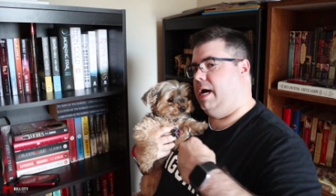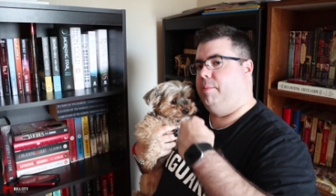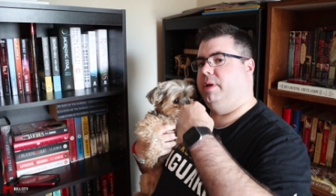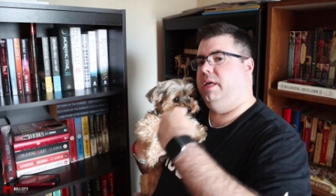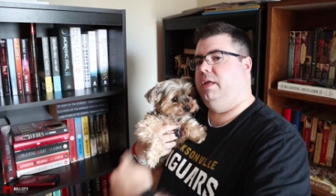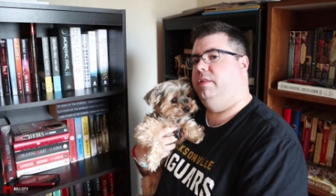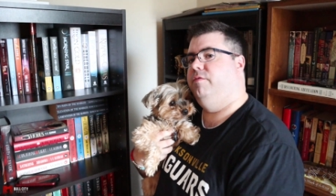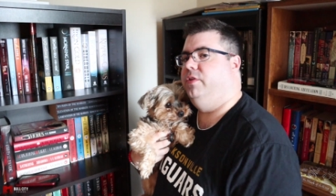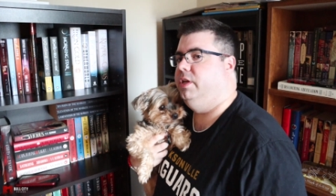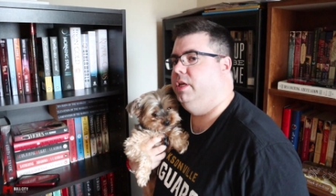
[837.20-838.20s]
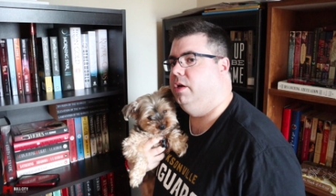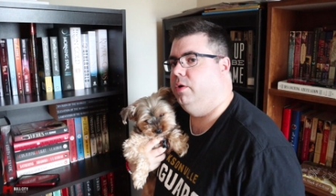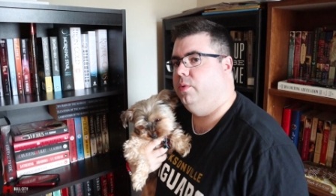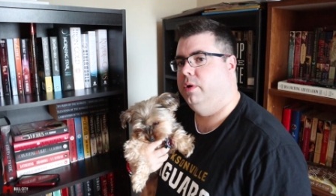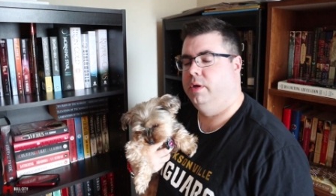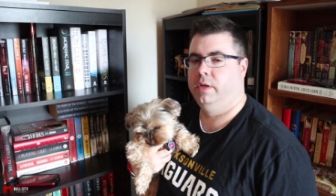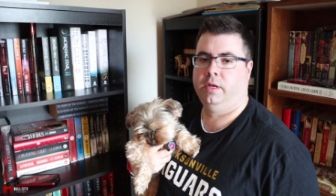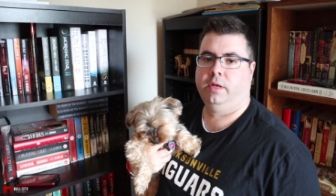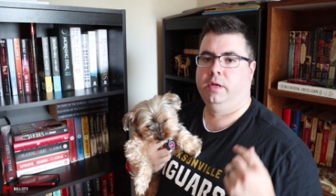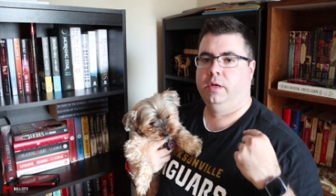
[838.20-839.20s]
I'm going to end the video
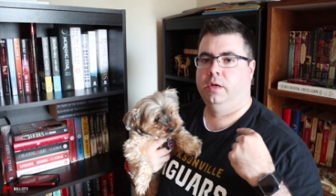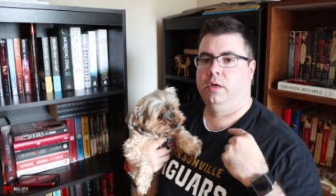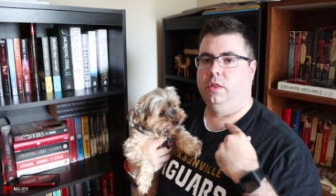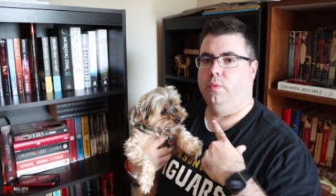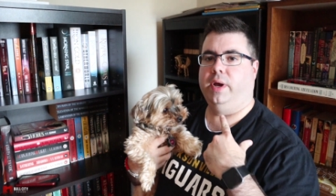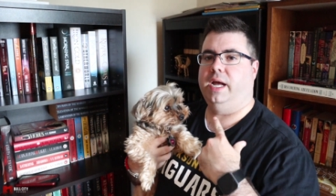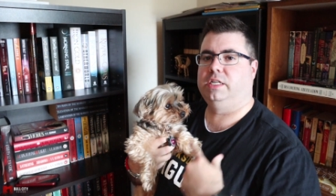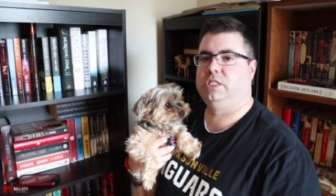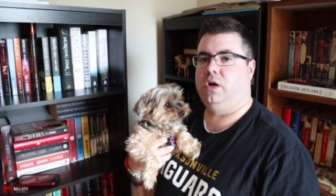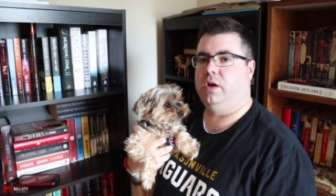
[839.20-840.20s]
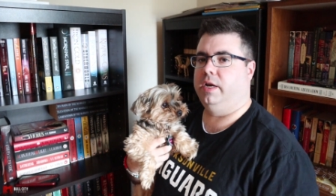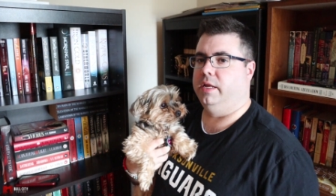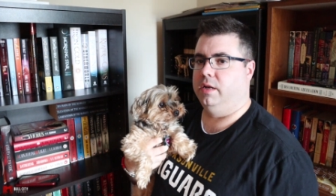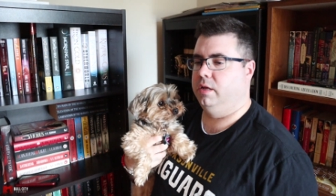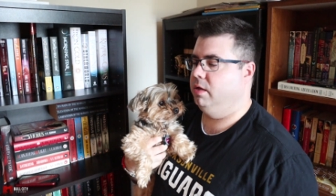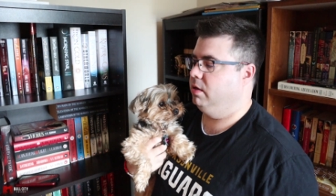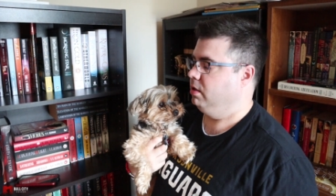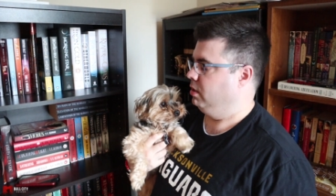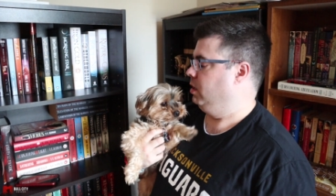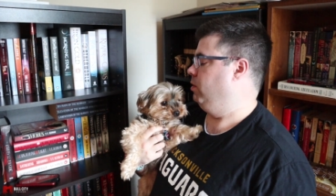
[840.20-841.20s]
the way I started it
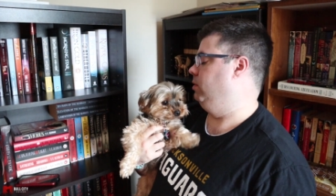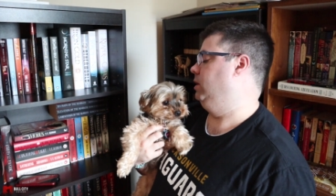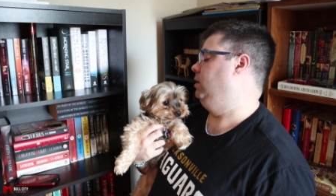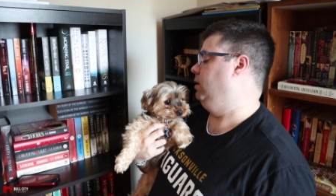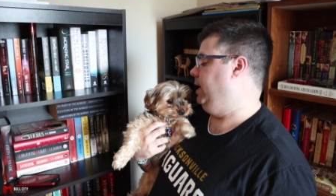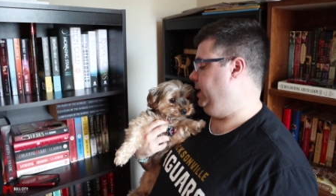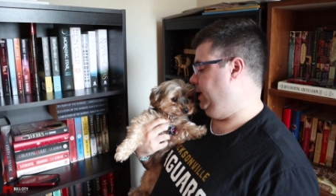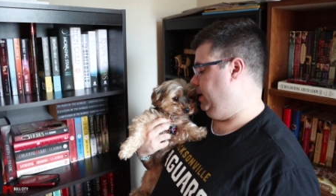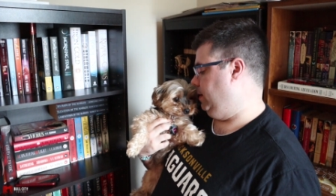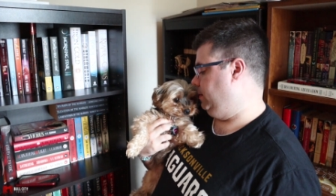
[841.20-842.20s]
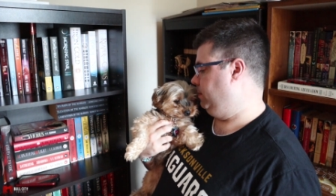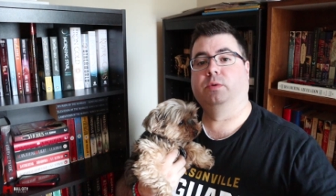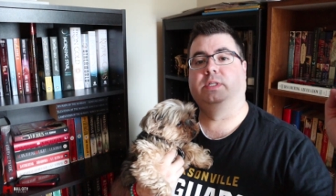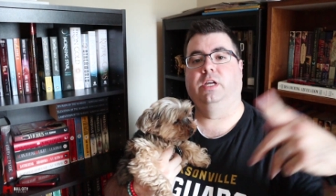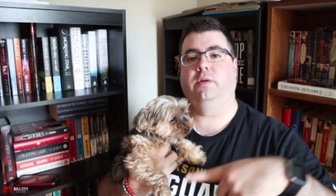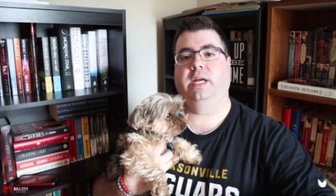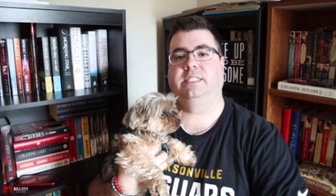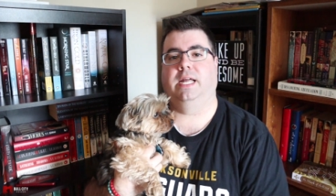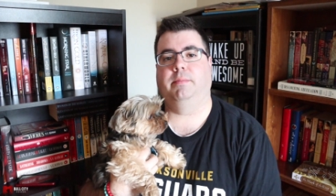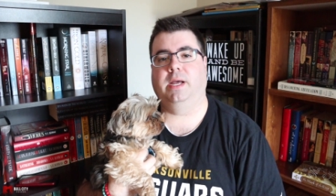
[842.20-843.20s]
with little lady here. So until
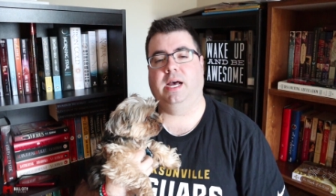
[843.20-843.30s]
next time,